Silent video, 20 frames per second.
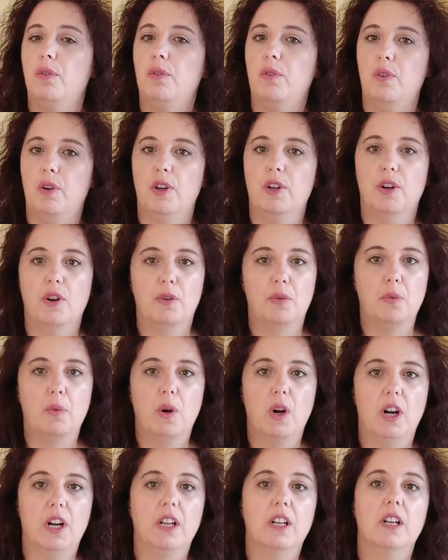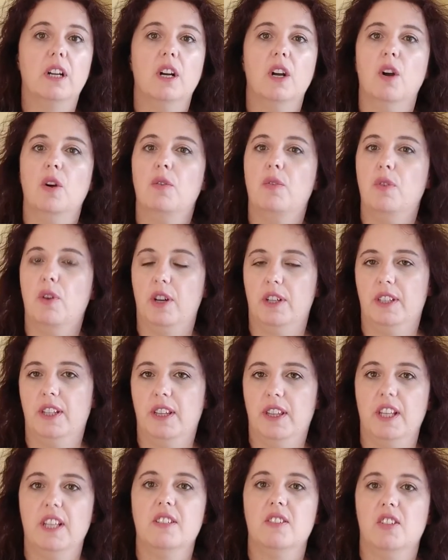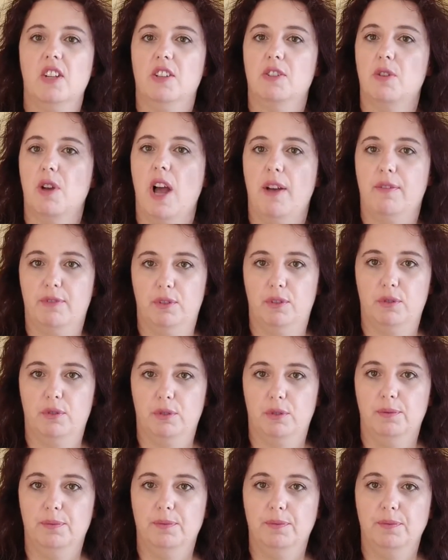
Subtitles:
for your work, for the things that you have to do.